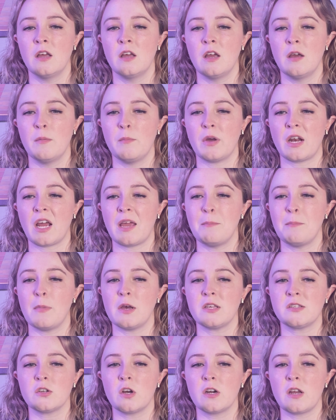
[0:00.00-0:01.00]
but I
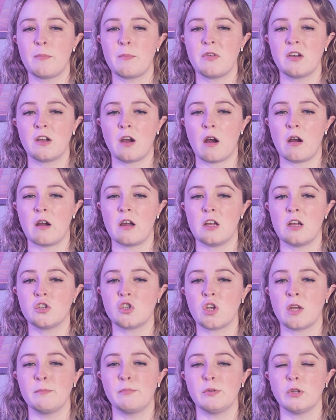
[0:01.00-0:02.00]
mustered up the courage
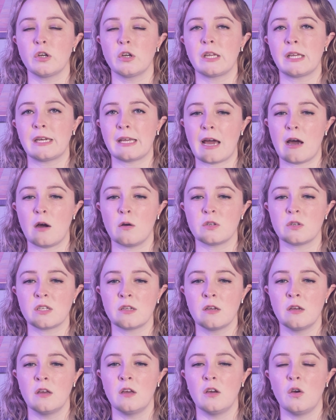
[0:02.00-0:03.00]
and blurted out,
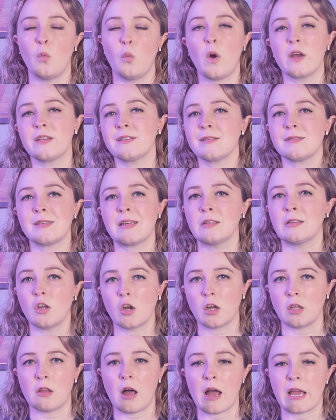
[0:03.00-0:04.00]
"What does he
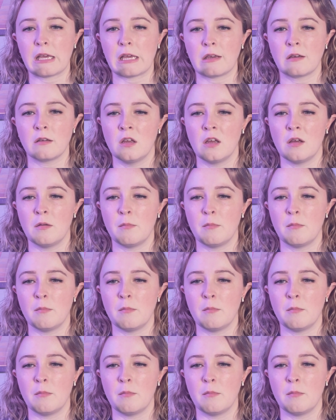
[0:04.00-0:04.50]
look like?"